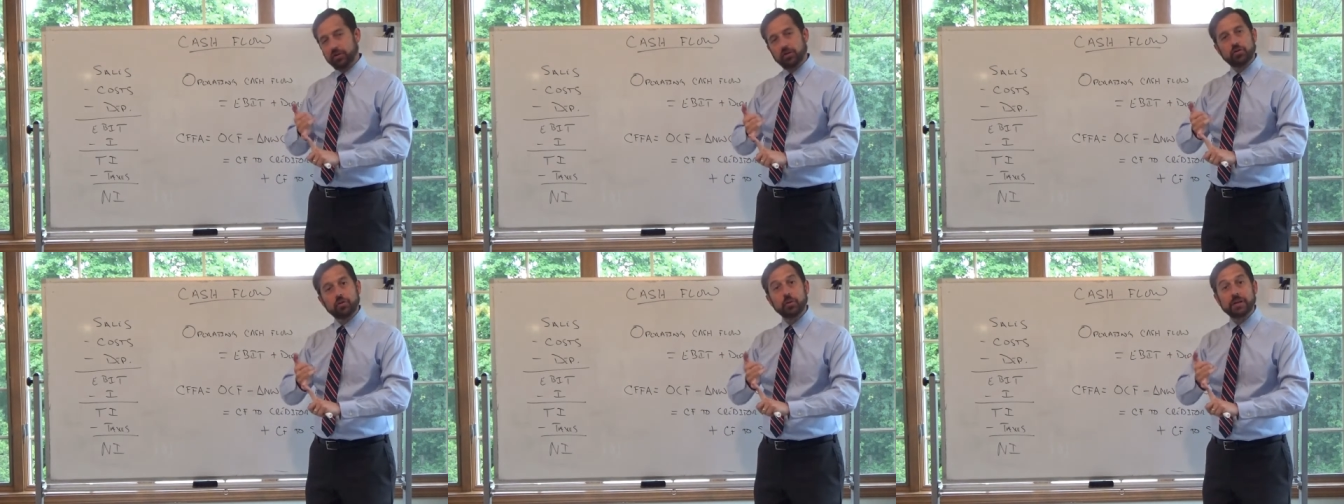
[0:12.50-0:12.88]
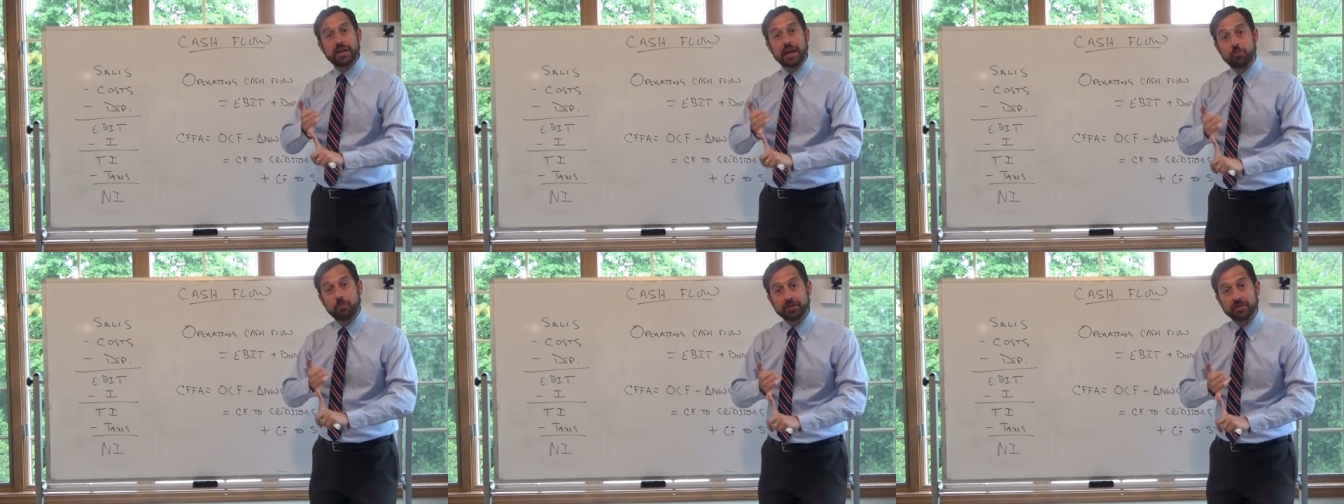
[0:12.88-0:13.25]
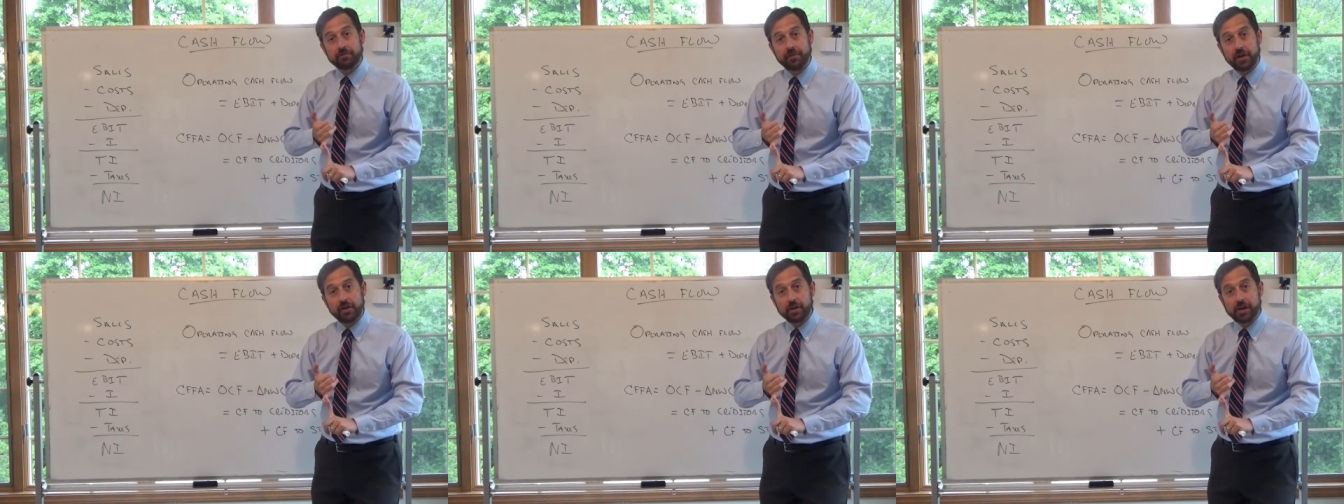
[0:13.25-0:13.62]
doing net present
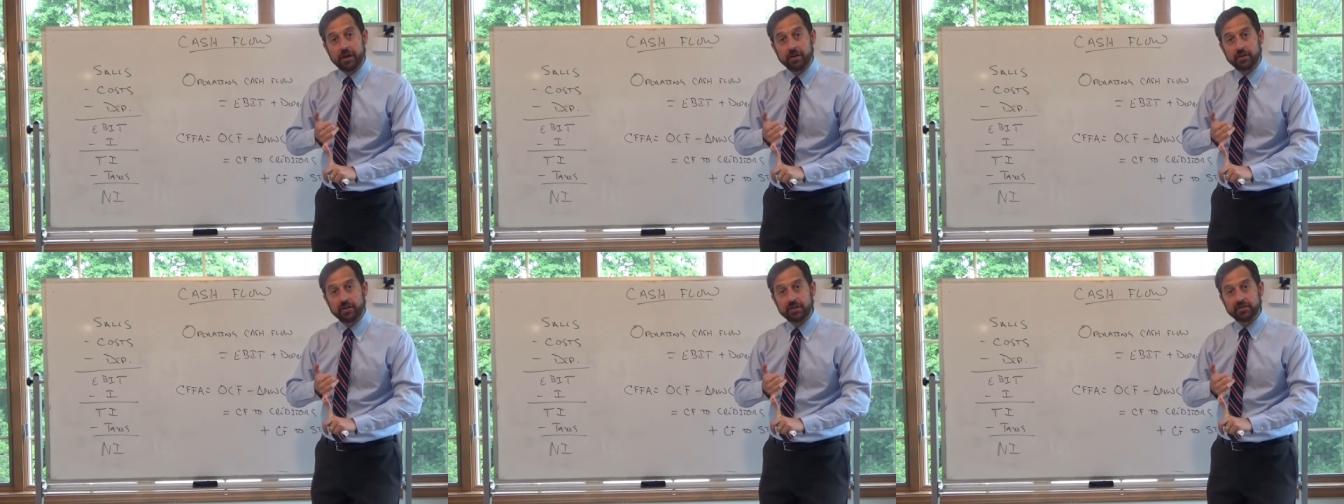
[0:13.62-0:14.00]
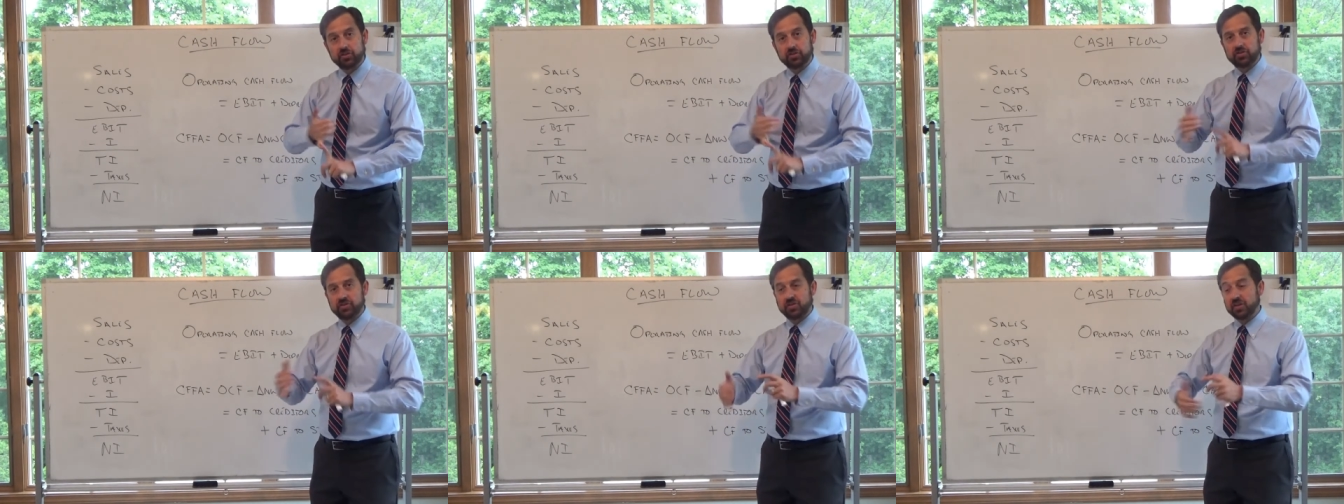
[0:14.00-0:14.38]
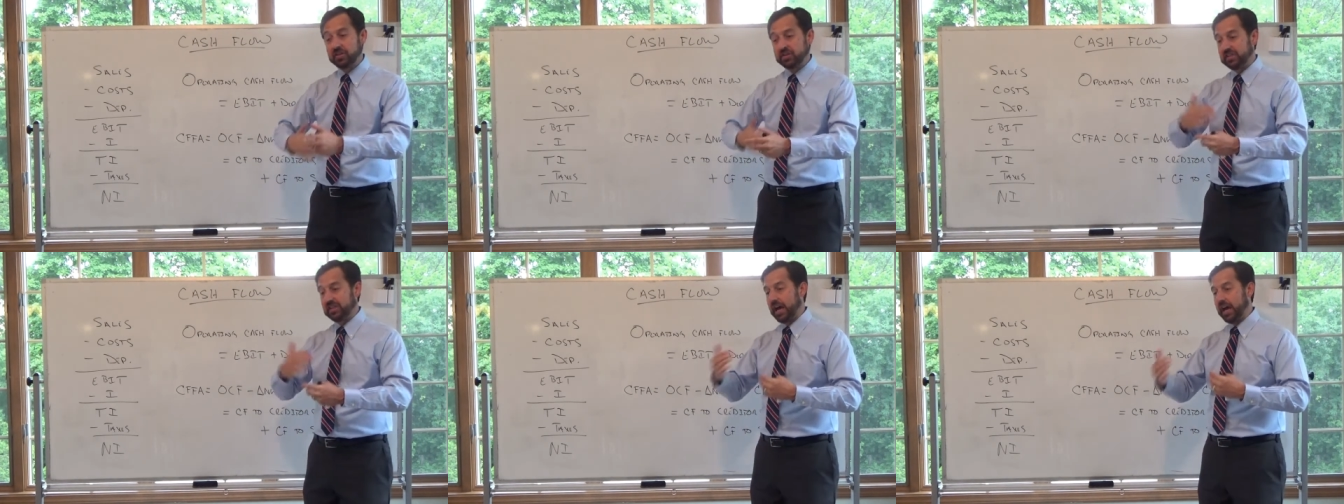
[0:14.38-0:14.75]
value calculations to
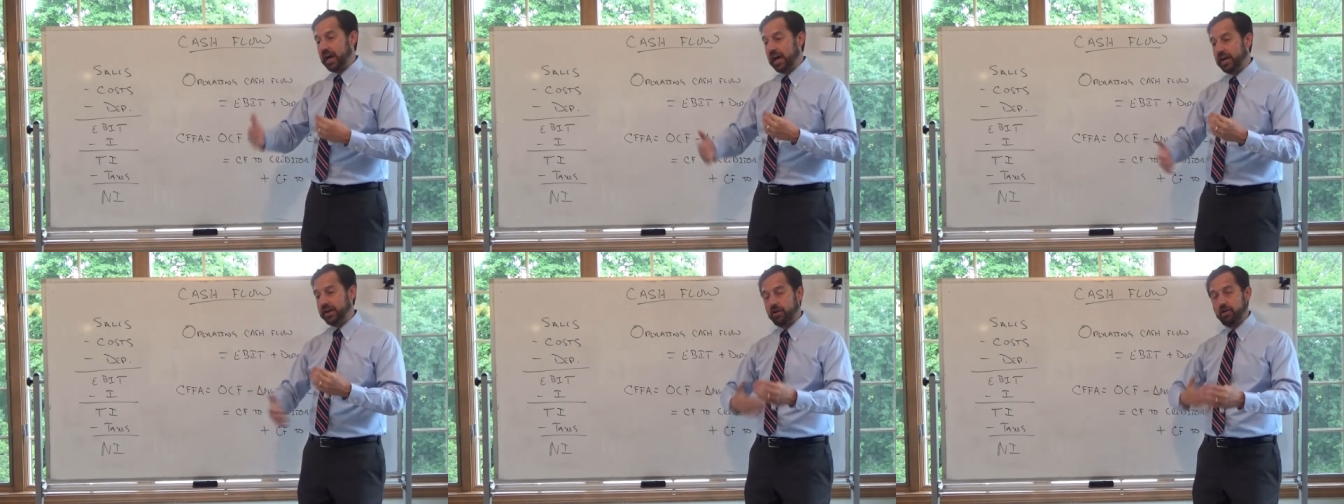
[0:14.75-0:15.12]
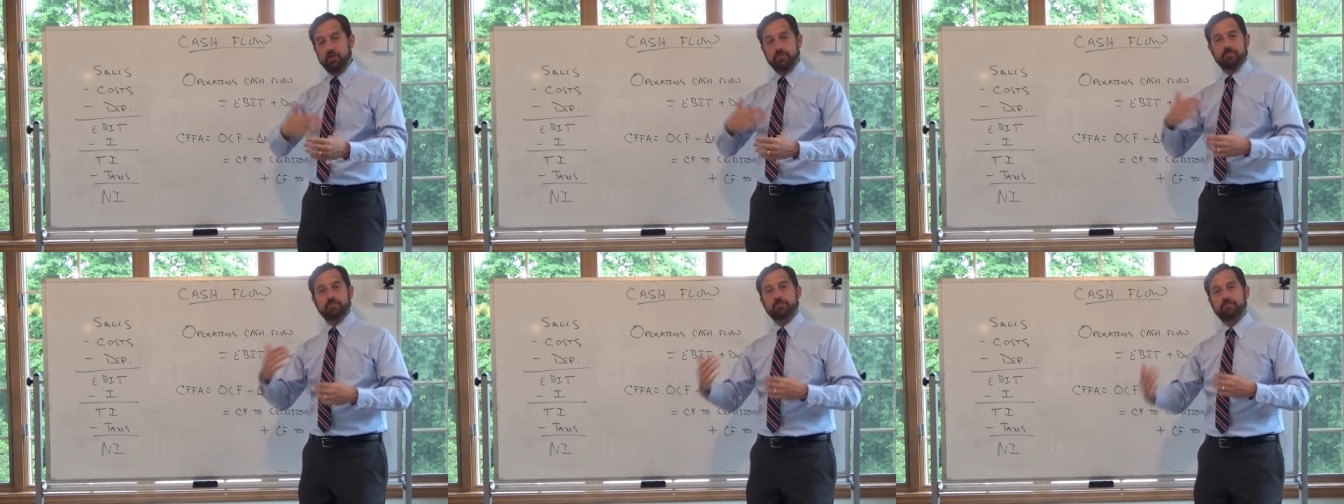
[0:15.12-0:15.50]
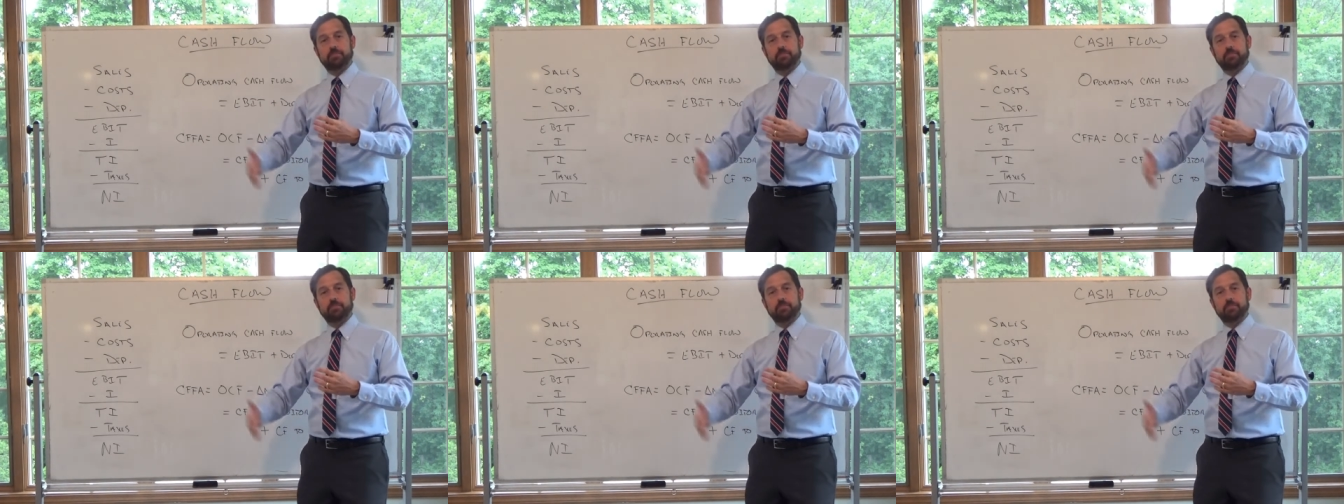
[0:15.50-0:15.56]
decide our